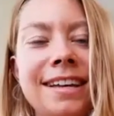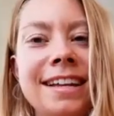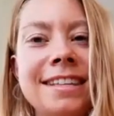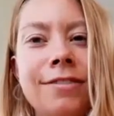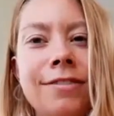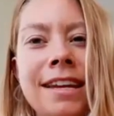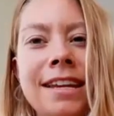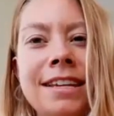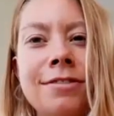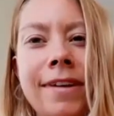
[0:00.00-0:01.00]
And so I need
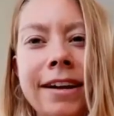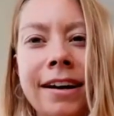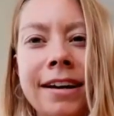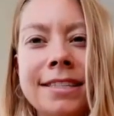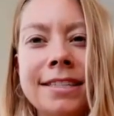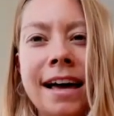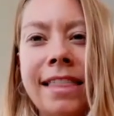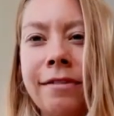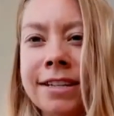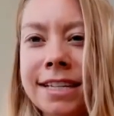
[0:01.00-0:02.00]
to recognize that
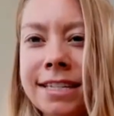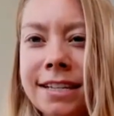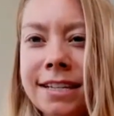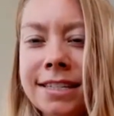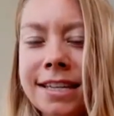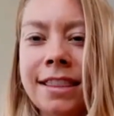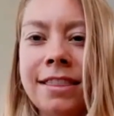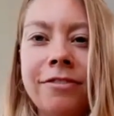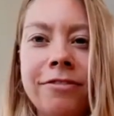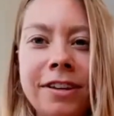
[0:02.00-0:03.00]
that resistance and the
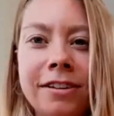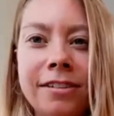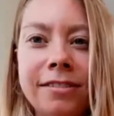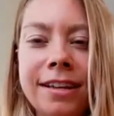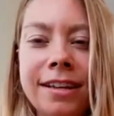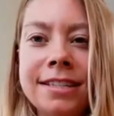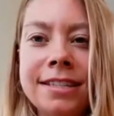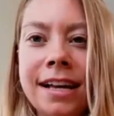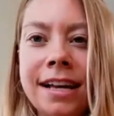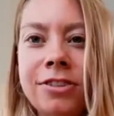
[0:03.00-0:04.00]
fear is
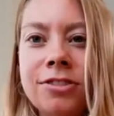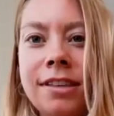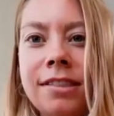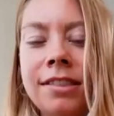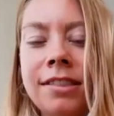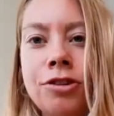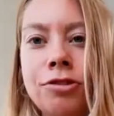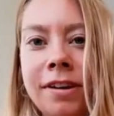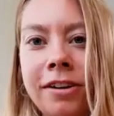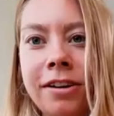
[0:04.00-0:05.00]
actually
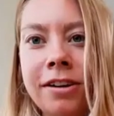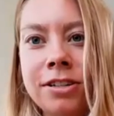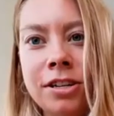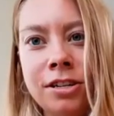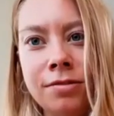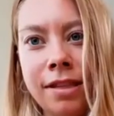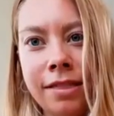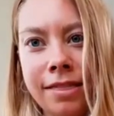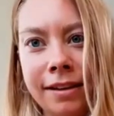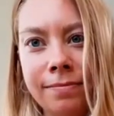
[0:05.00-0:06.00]
the trigger to do
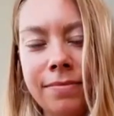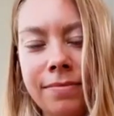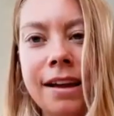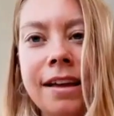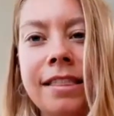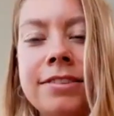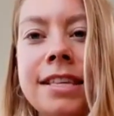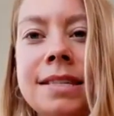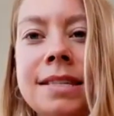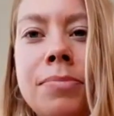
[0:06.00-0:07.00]
the thing.
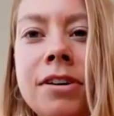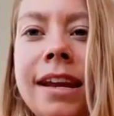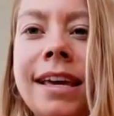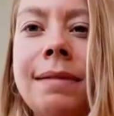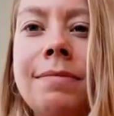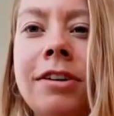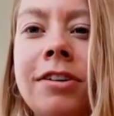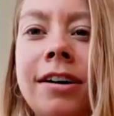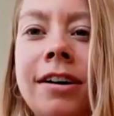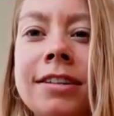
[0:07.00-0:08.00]
There's this book that I came
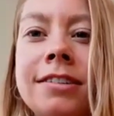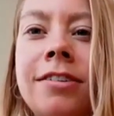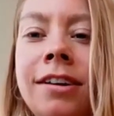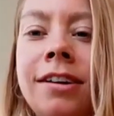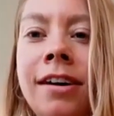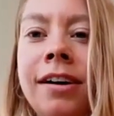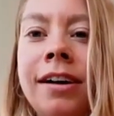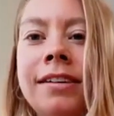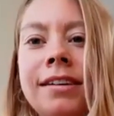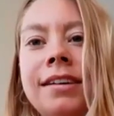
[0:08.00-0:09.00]
across early
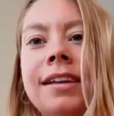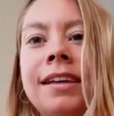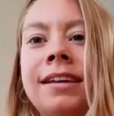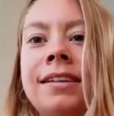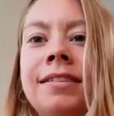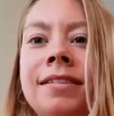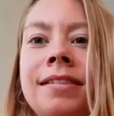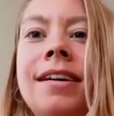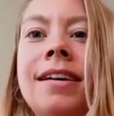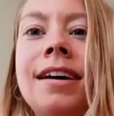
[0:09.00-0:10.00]
on
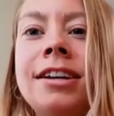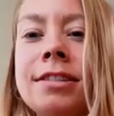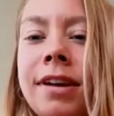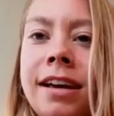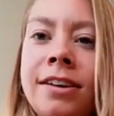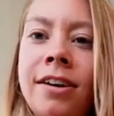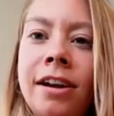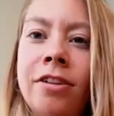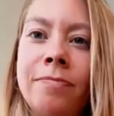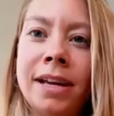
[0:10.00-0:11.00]
in just when I
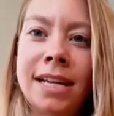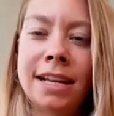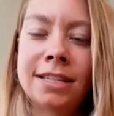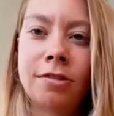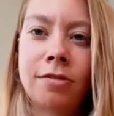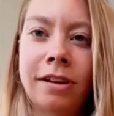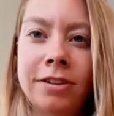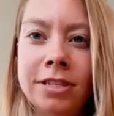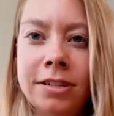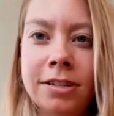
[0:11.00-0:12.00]
got out of my dance
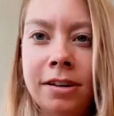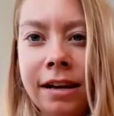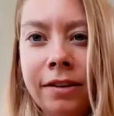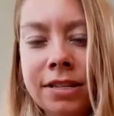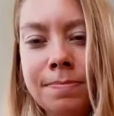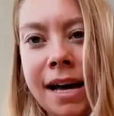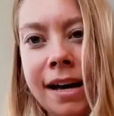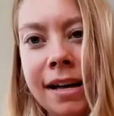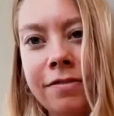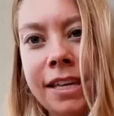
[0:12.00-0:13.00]
career and started down this
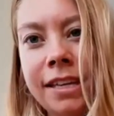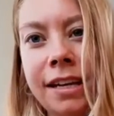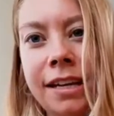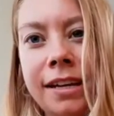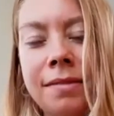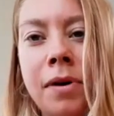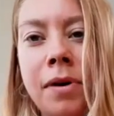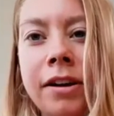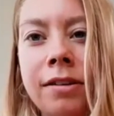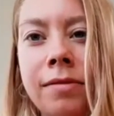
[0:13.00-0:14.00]
path of healing and
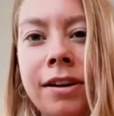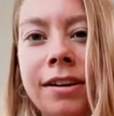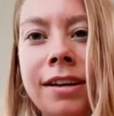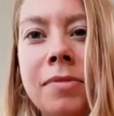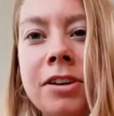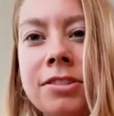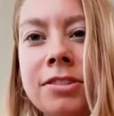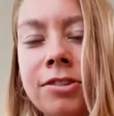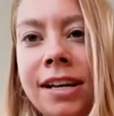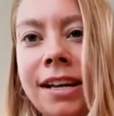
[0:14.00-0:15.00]
bodywork and personal
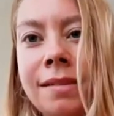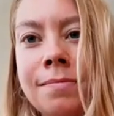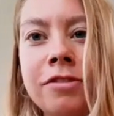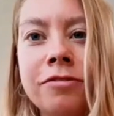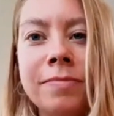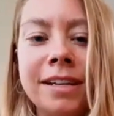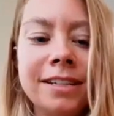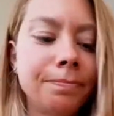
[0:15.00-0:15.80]
training and movement.